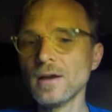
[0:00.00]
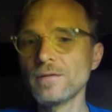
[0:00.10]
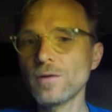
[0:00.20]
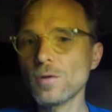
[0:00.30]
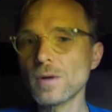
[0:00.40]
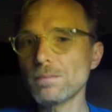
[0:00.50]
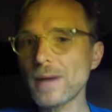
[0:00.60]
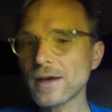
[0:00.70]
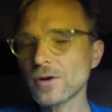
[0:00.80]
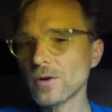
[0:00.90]
form a
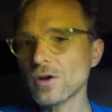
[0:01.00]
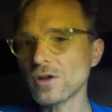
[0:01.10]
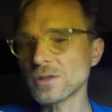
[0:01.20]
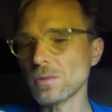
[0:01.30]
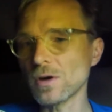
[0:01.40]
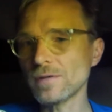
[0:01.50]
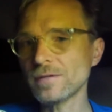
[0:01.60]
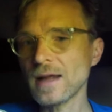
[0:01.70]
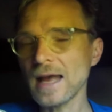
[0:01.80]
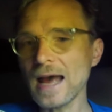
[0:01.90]
microcosm of
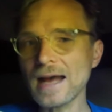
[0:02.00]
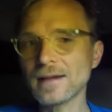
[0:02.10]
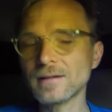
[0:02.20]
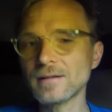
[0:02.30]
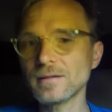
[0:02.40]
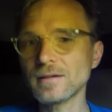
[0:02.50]
and